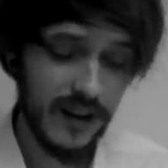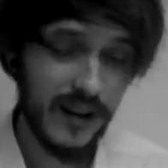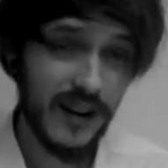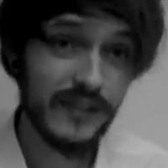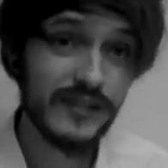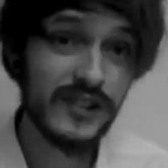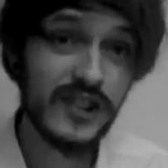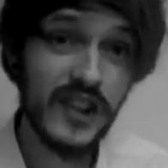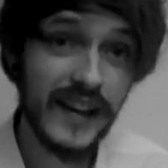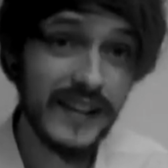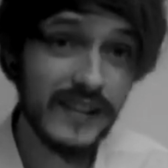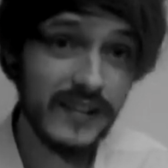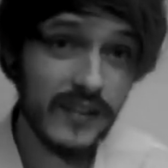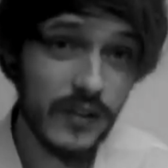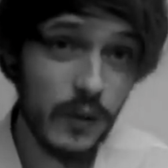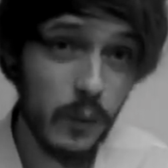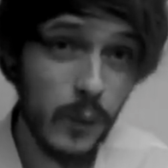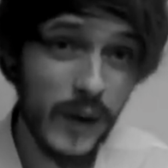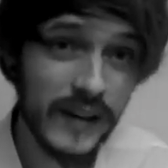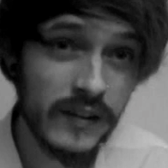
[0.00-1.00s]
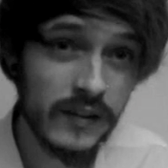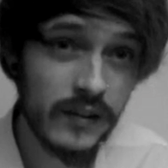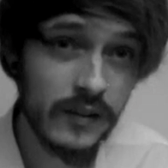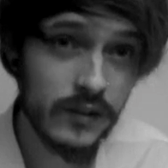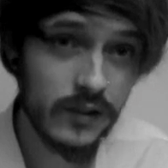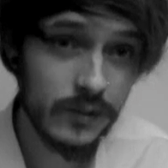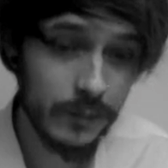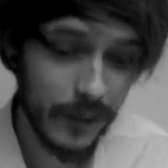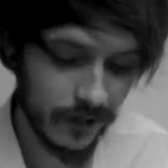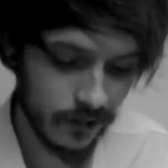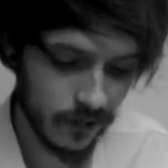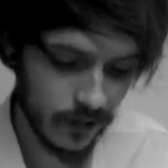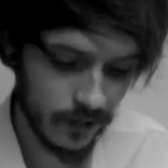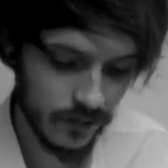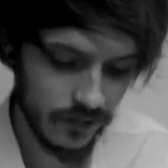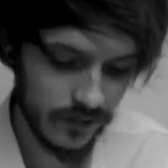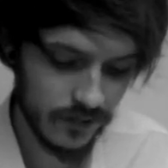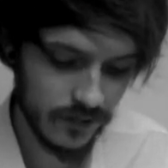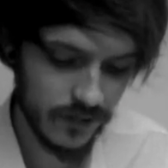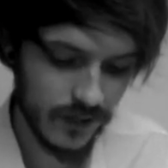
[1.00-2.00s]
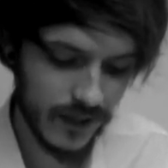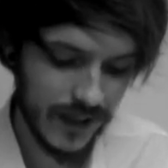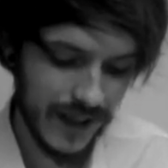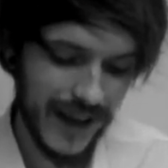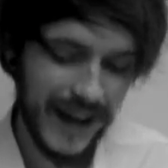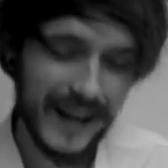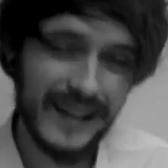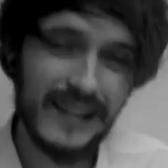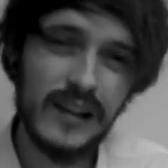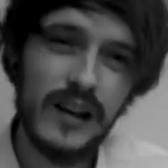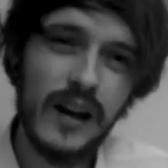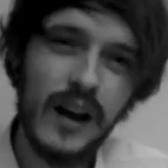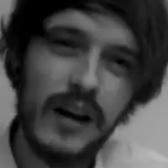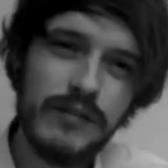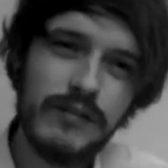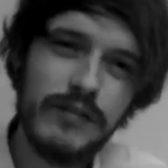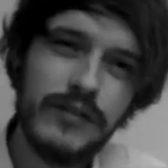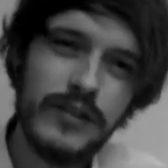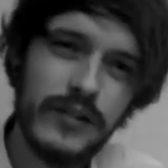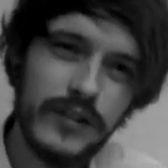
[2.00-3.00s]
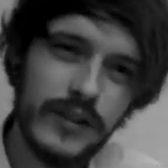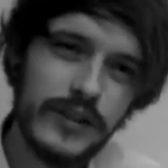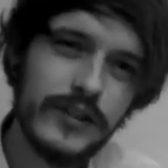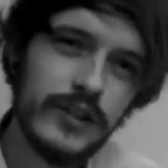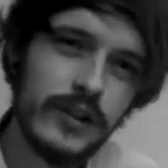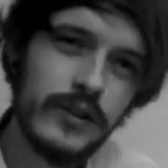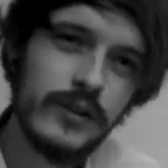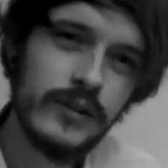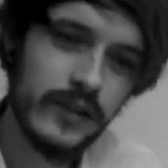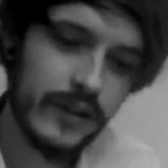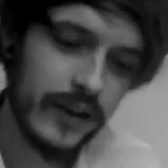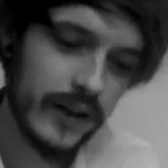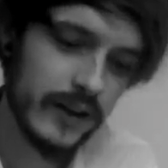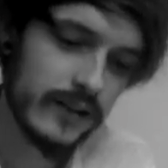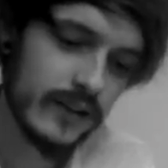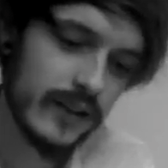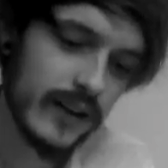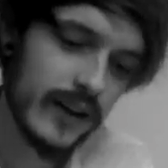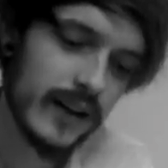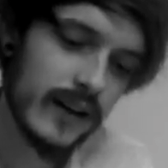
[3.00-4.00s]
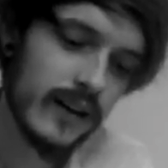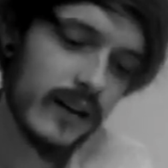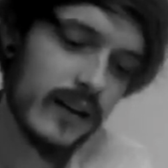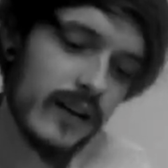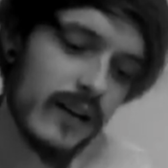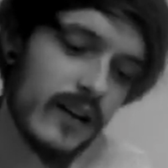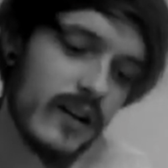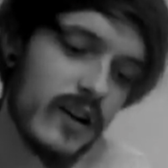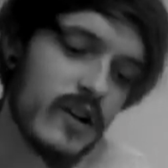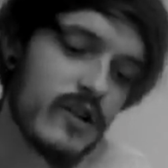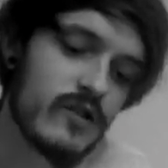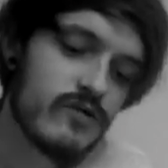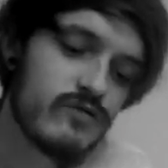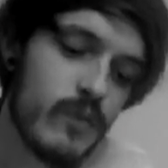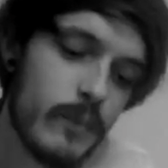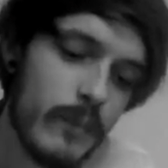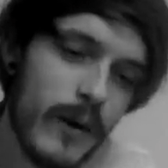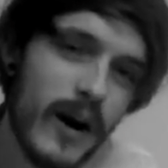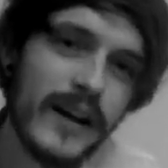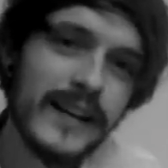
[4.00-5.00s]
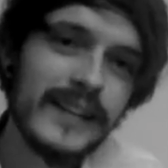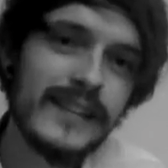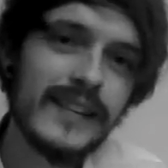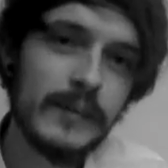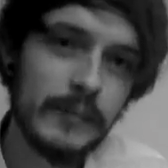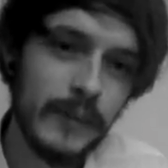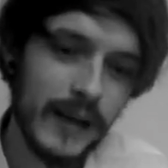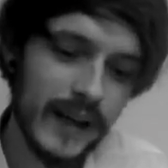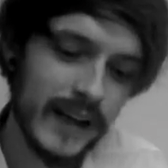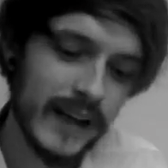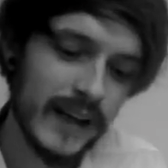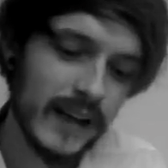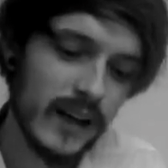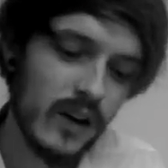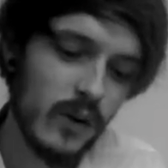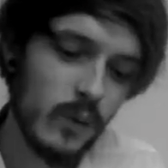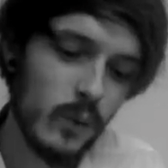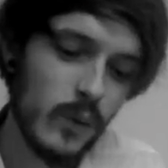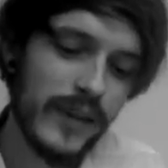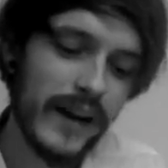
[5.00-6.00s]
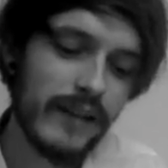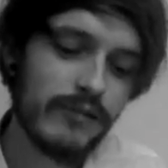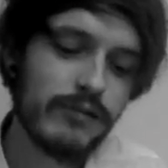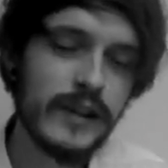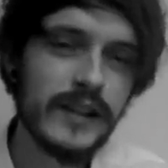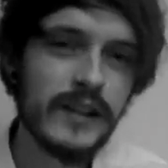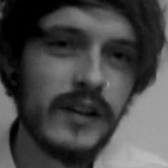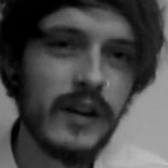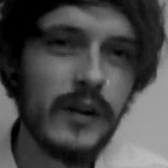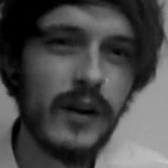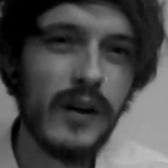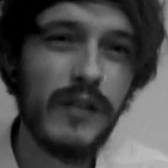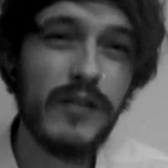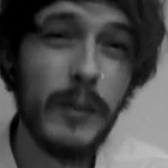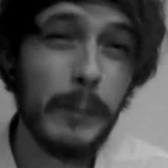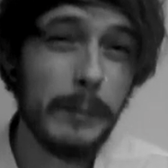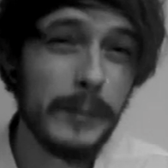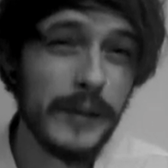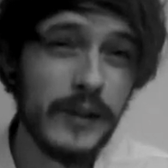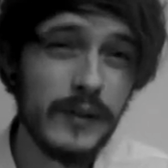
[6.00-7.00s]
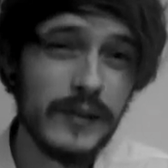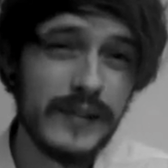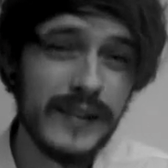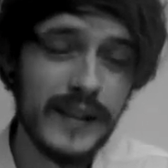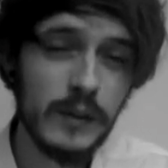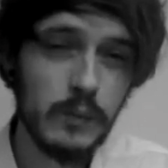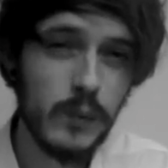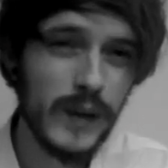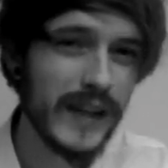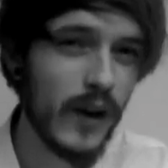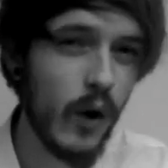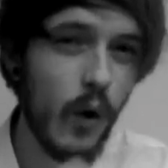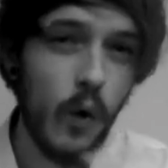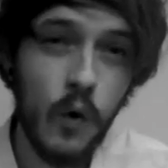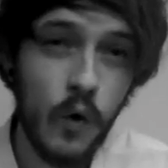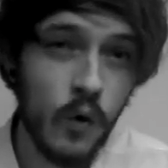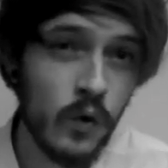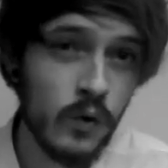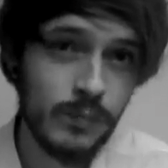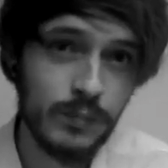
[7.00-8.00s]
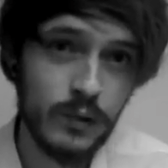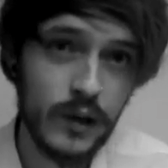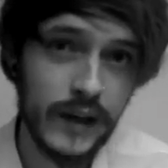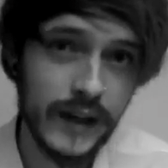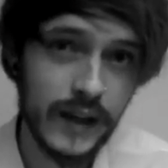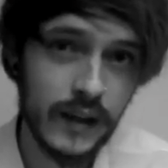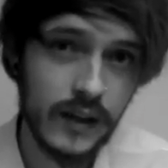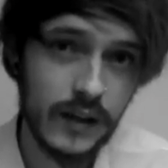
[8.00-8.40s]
I've chased the wings of sparrows and loved the tunes they sing, reminding me with every note of the beauty we all bring.